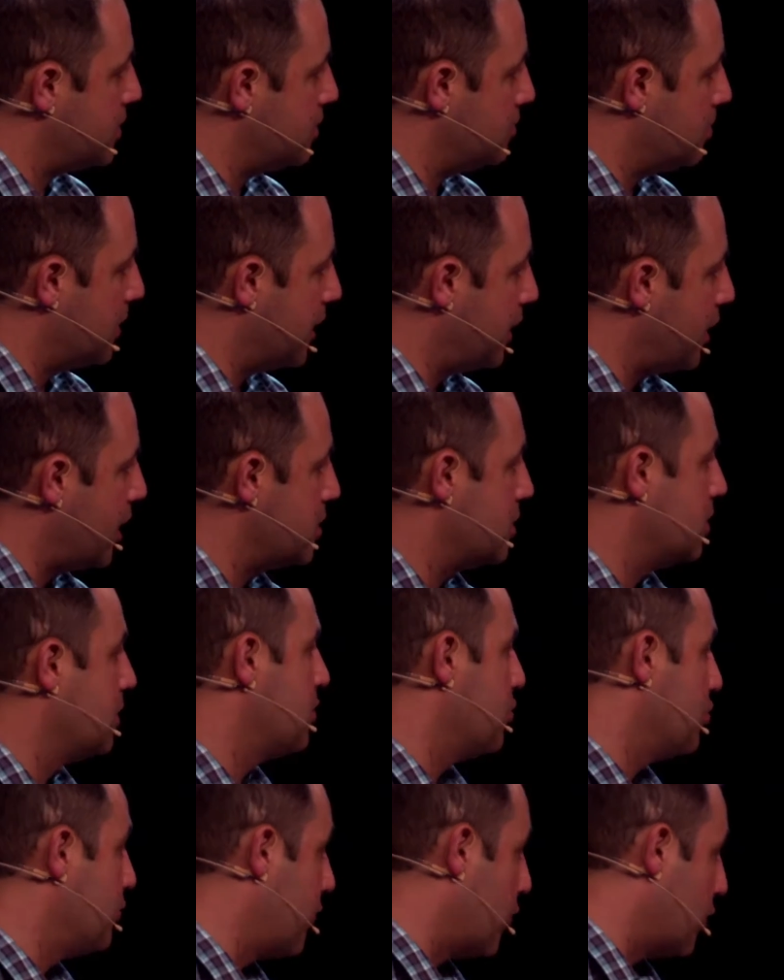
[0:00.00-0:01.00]
his medication,
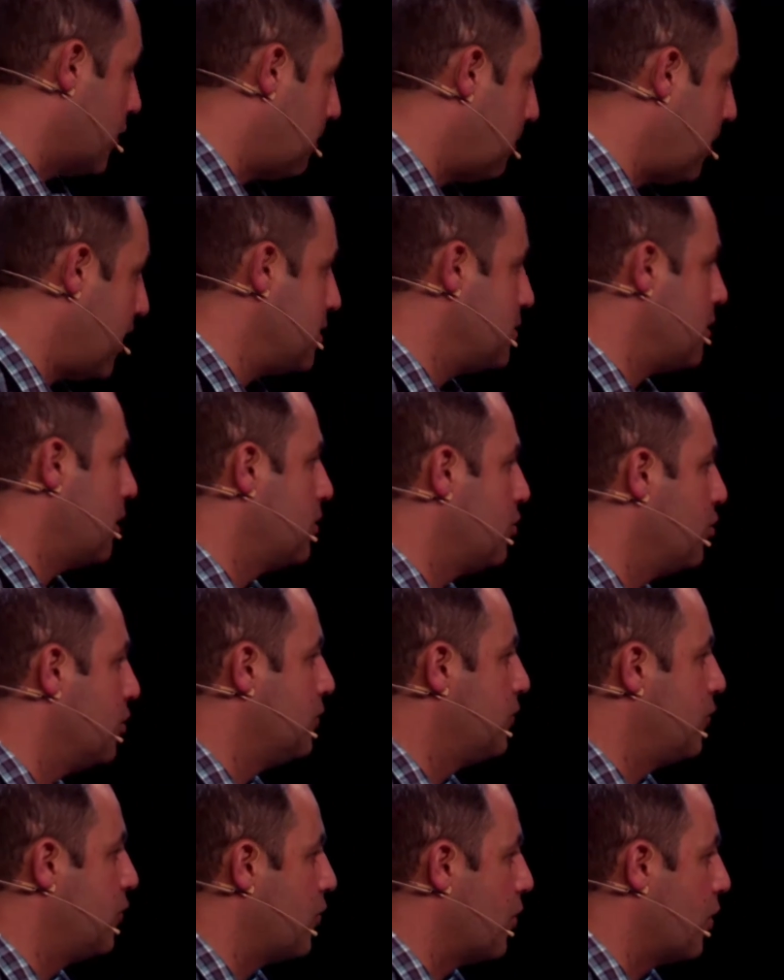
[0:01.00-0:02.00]
good for the patient,
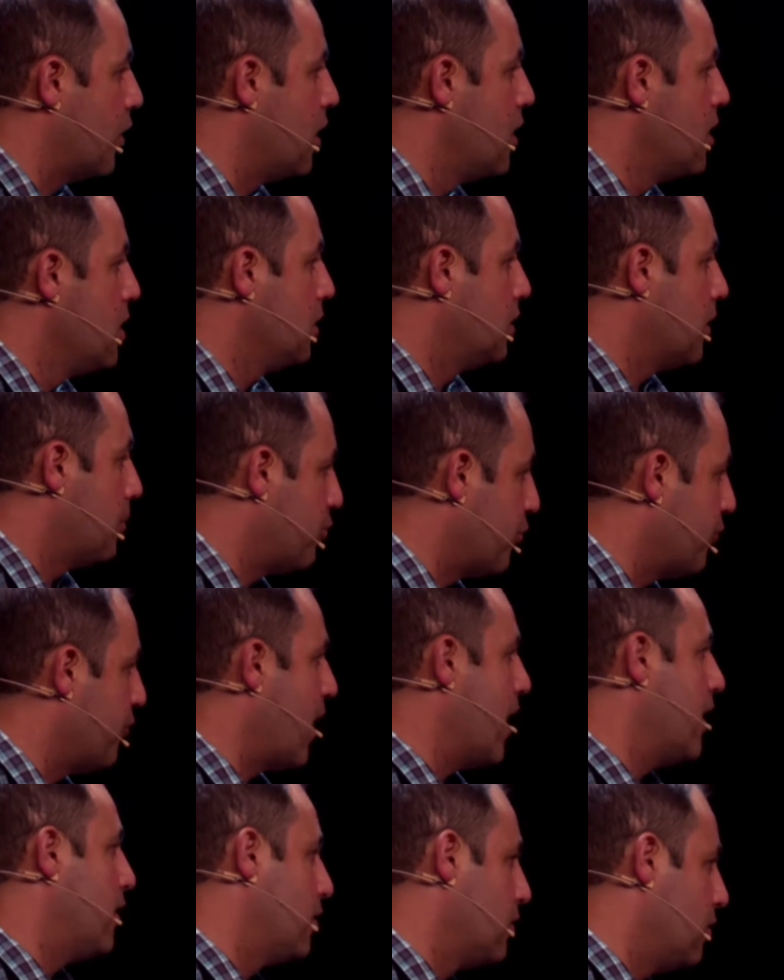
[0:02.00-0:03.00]
good for the
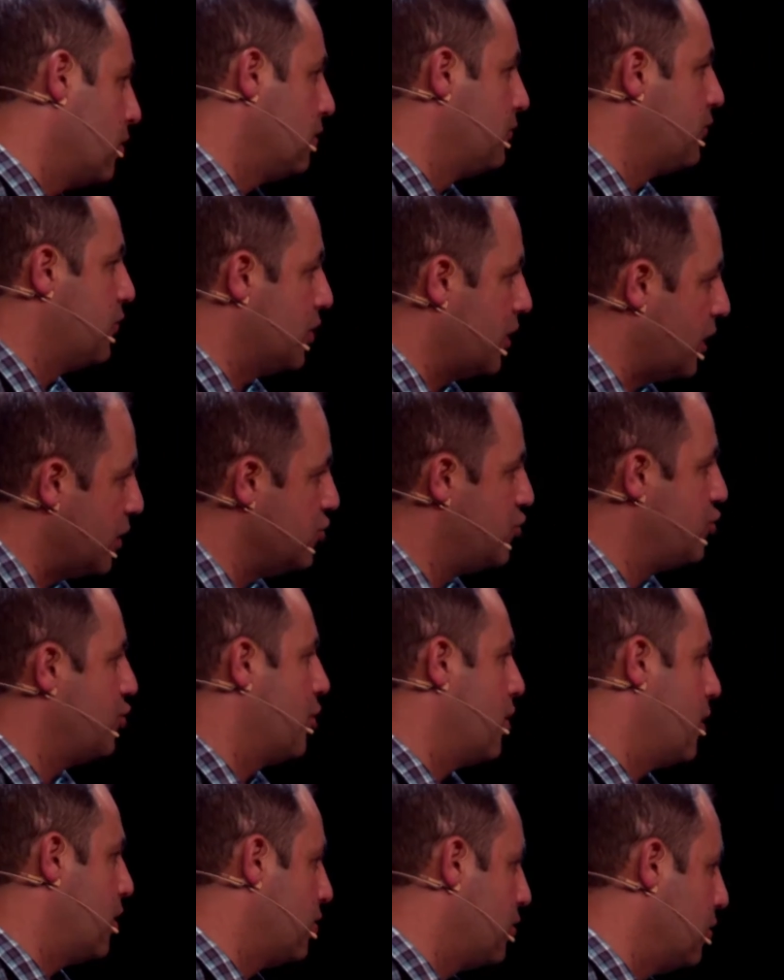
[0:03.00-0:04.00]
provider, good for the
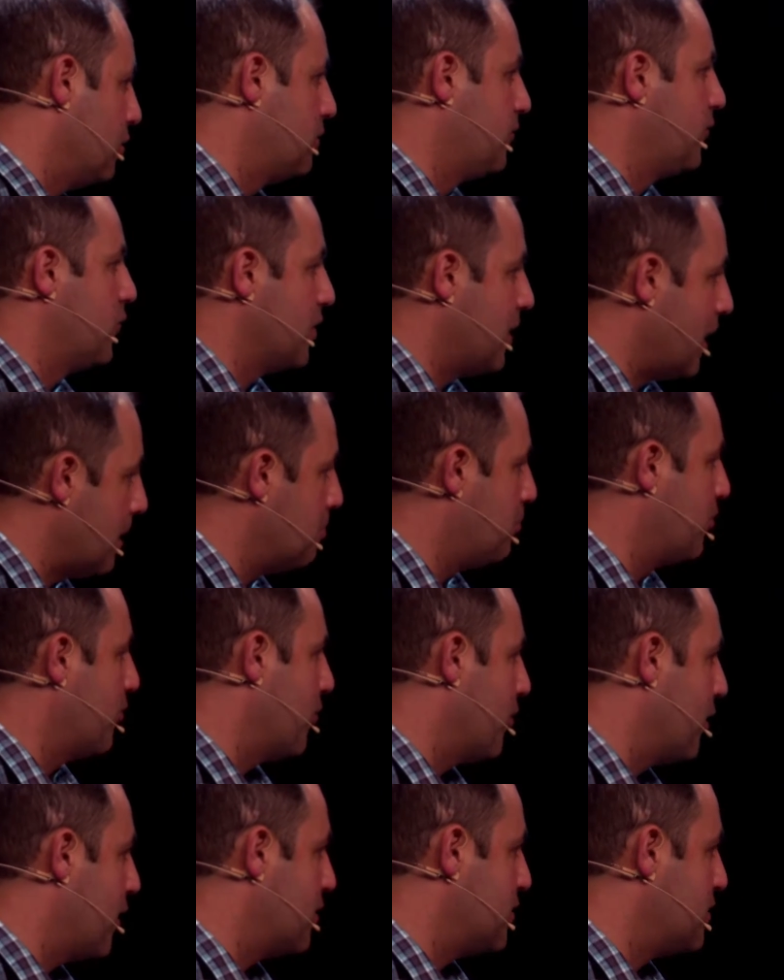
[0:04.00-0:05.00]
insurer, good for the
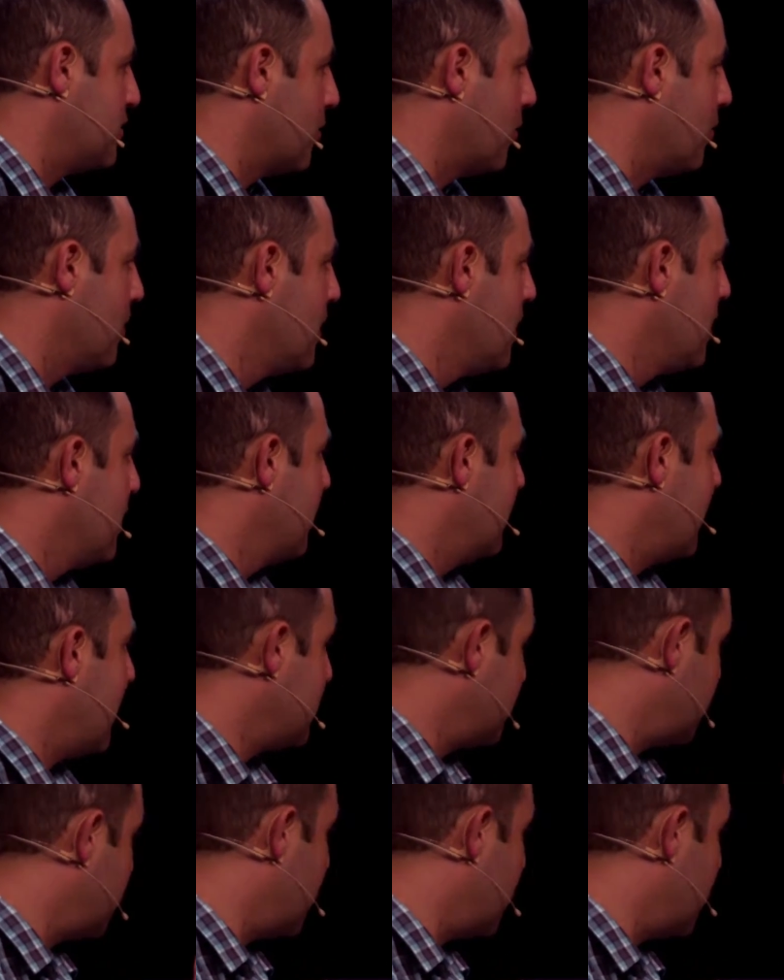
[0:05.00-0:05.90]
employer. So that's